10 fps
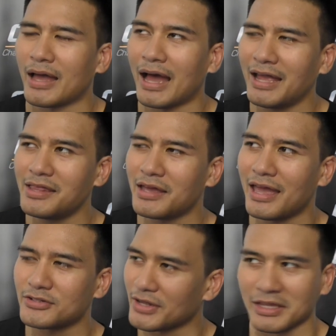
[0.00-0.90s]
I
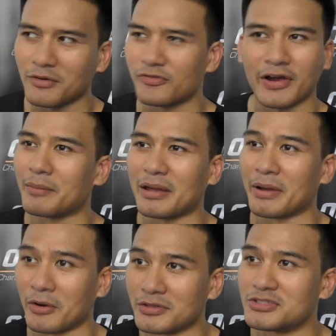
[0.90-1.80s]
actually I never fight my,
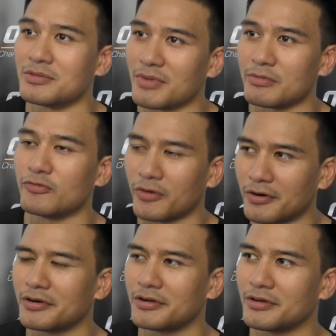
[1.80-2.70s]
my own teammate before.